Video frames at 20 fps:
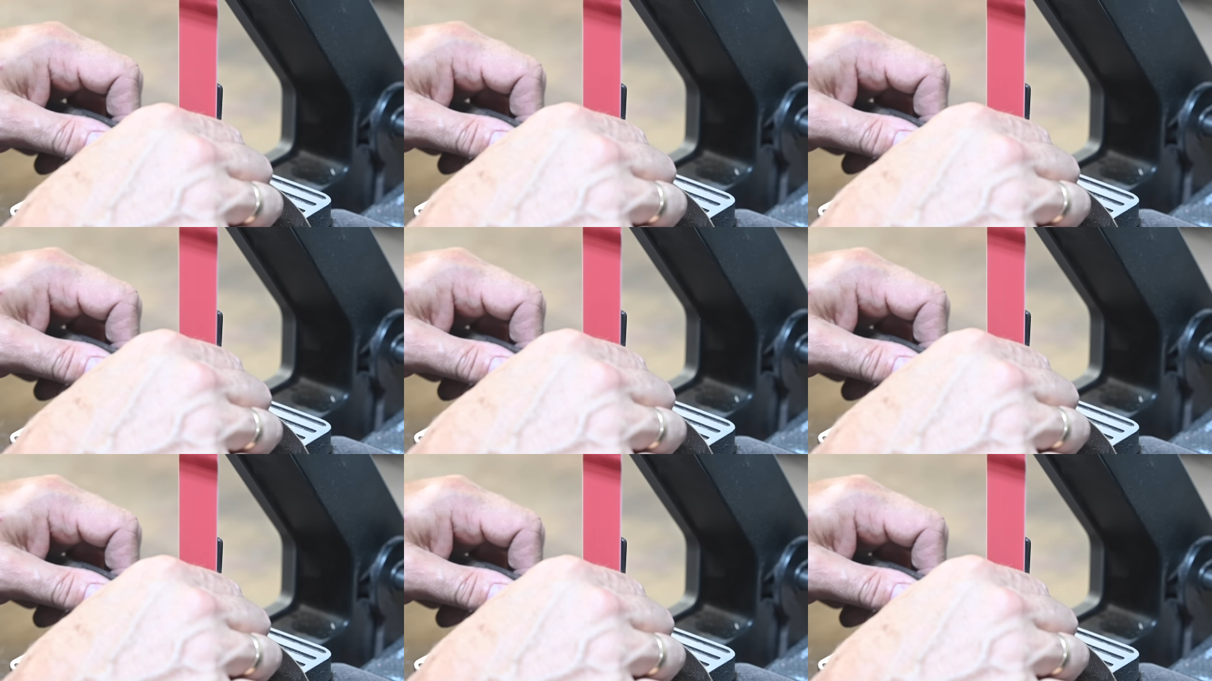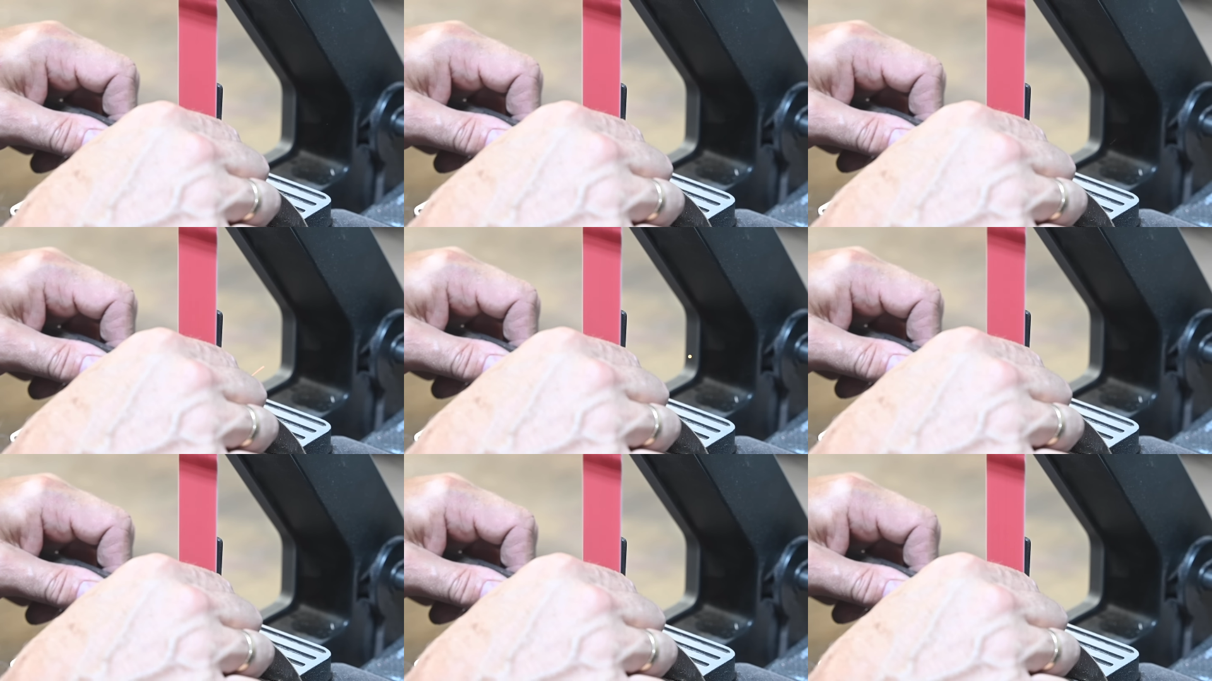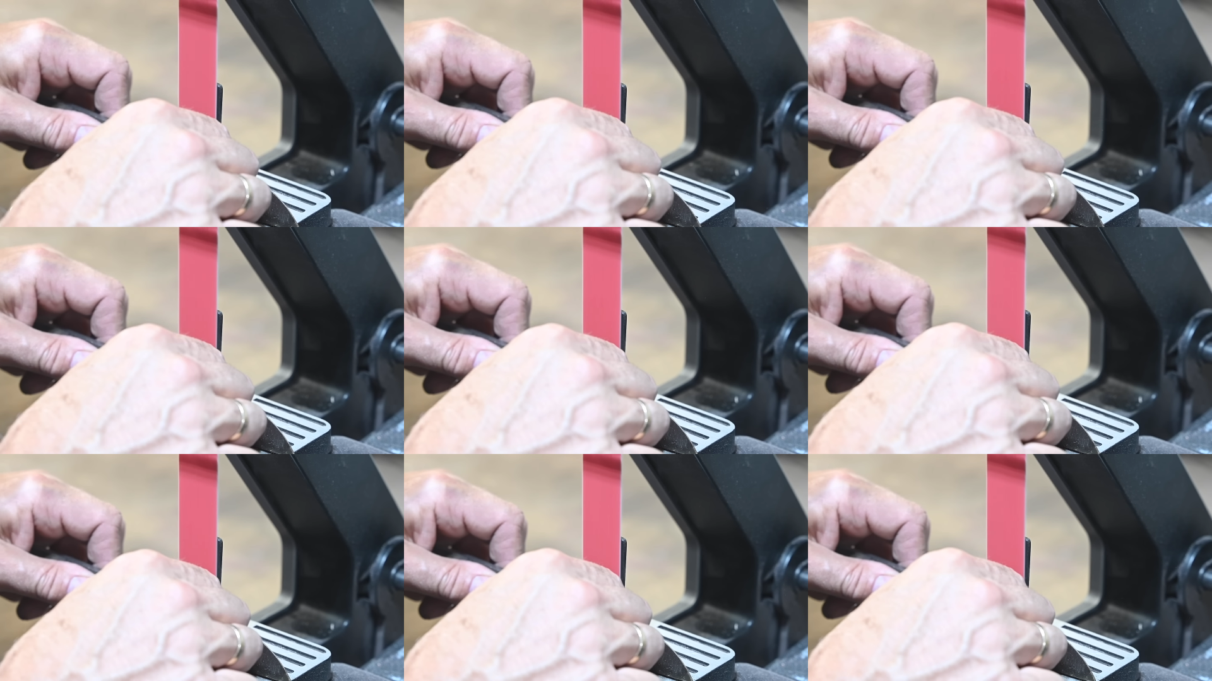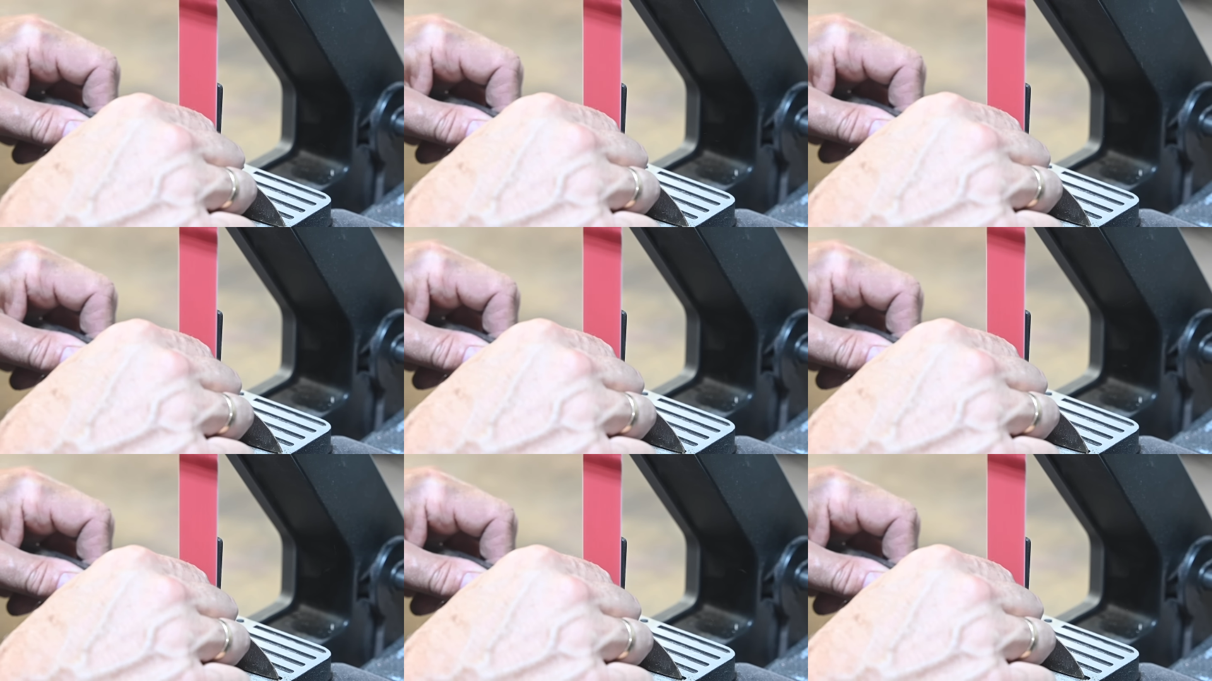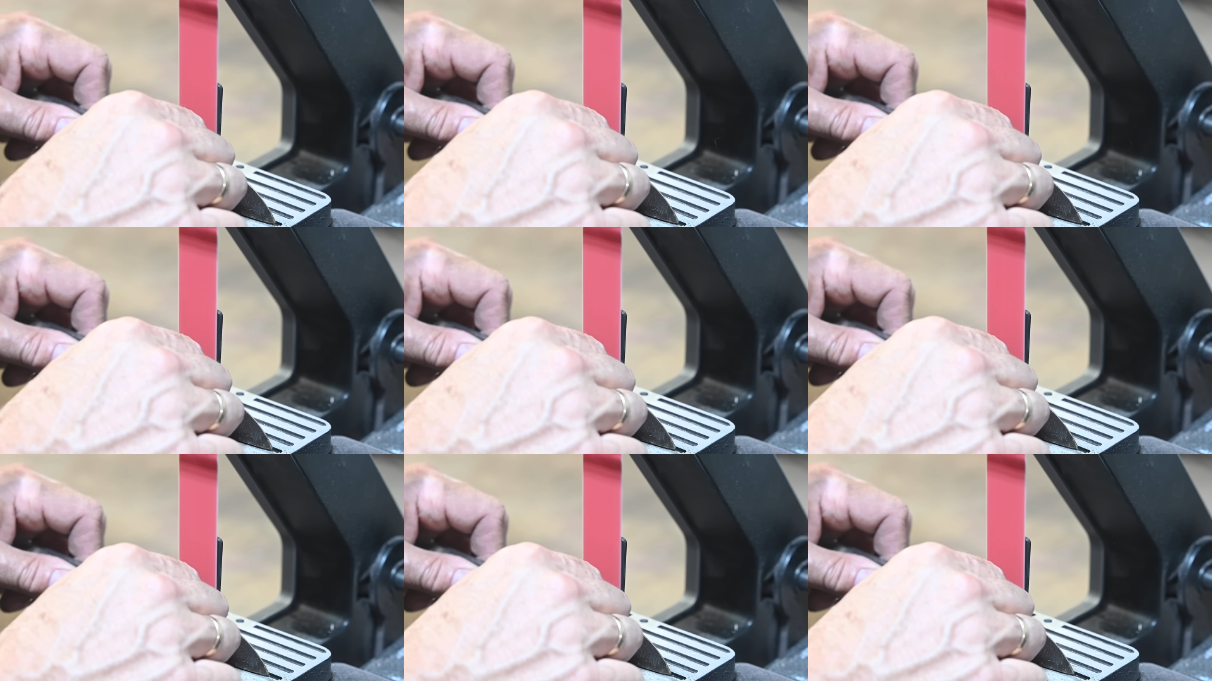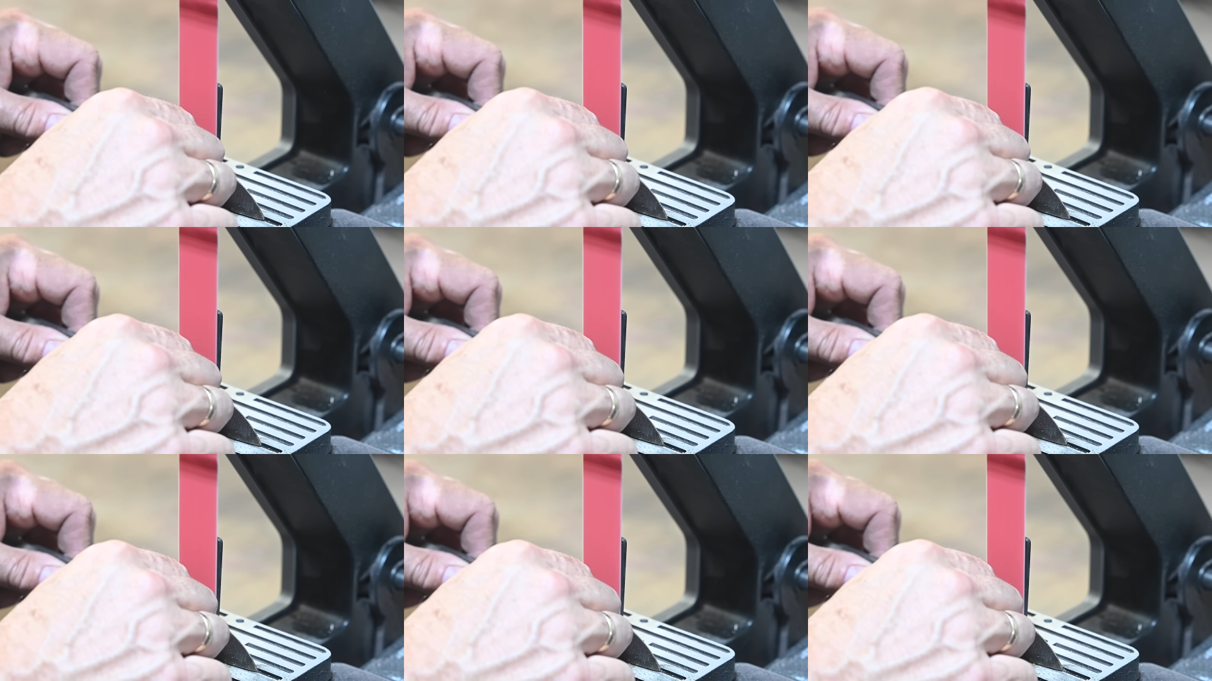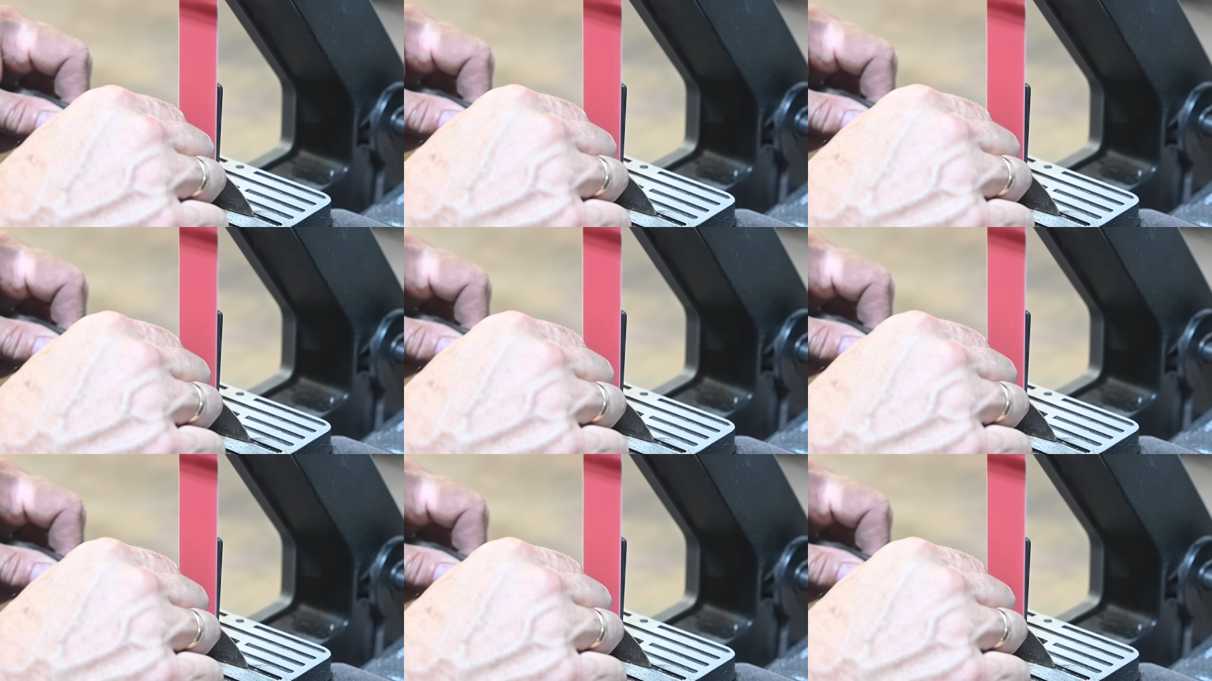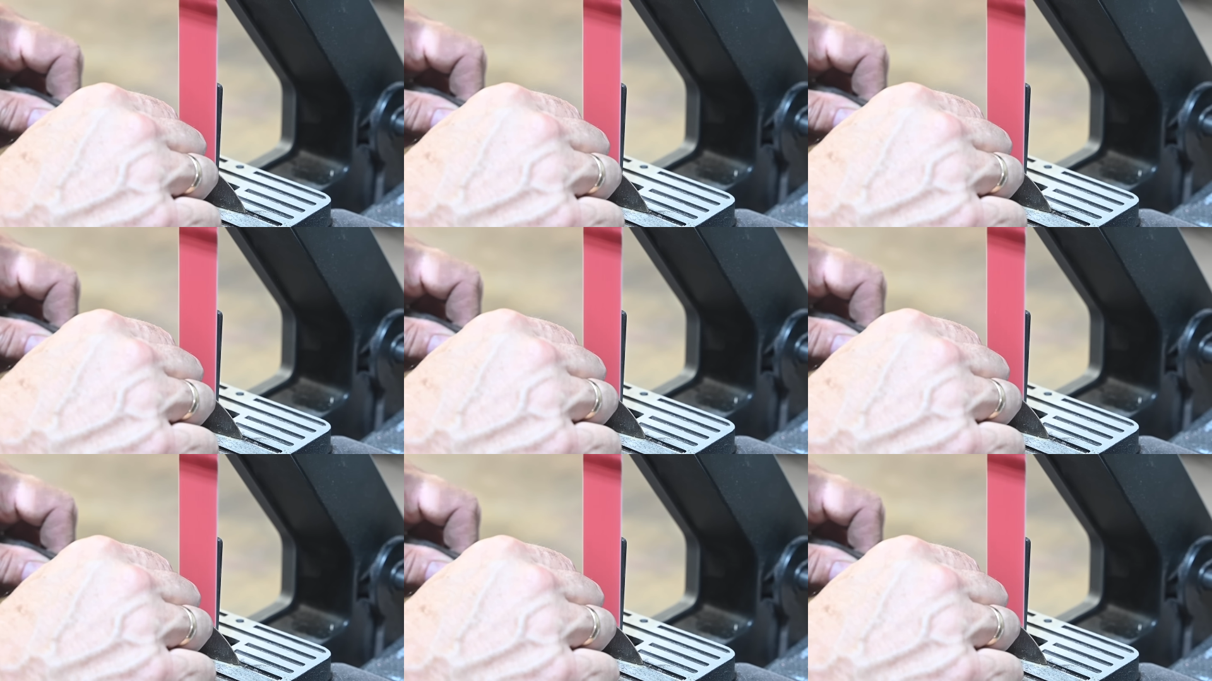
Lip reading: (no speaker visible)